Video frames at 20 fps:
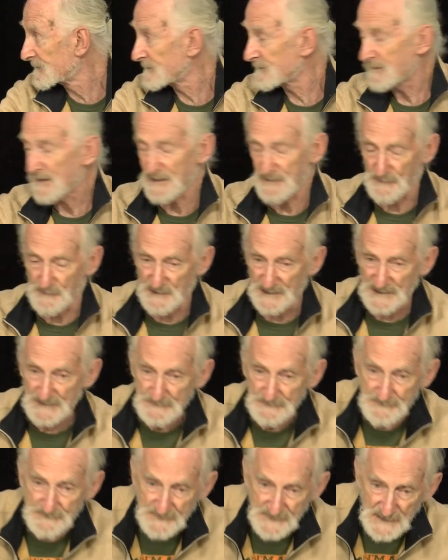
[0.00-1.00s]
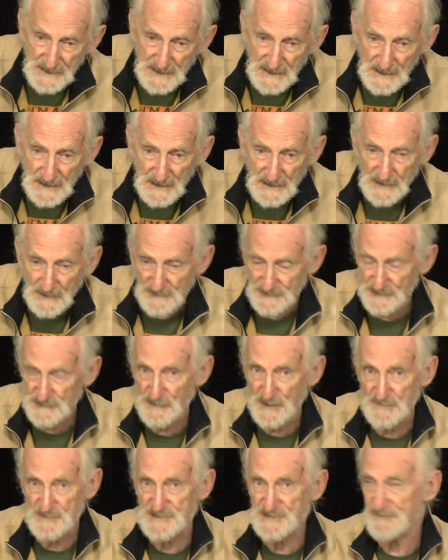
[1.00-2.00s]
by the way, uh, The
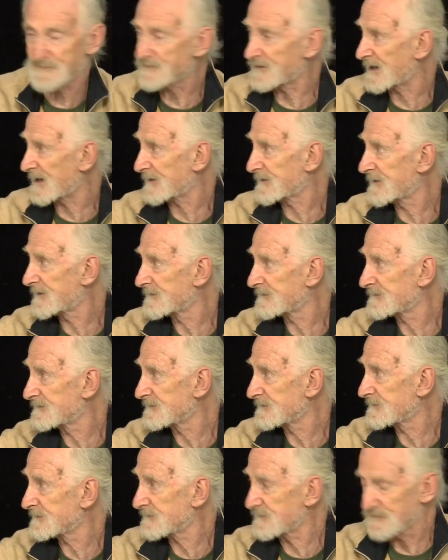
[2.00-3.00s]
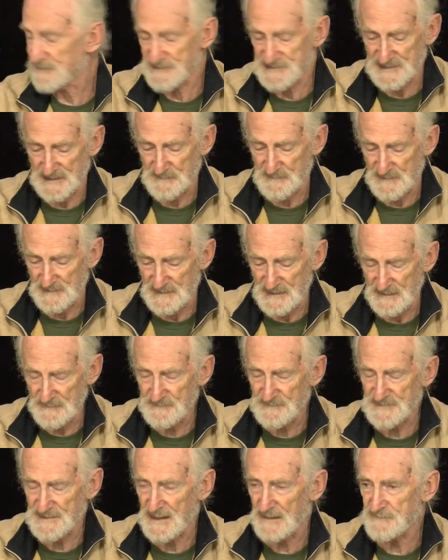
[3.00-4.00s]
Grapes of Wrath, mm, for example. Yeah. I,
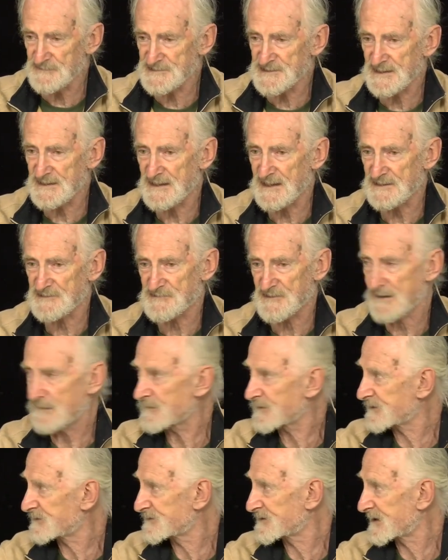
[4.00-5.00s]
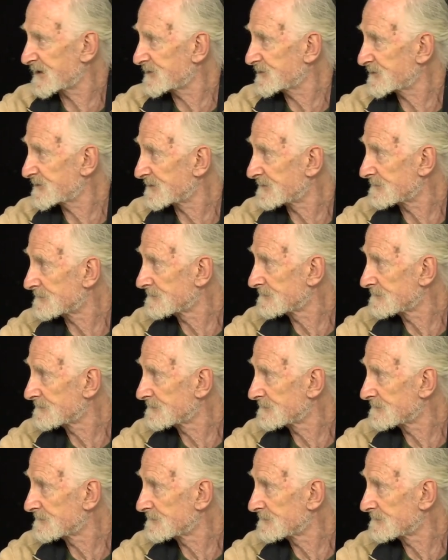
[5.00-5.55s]
was, I was in that dramatization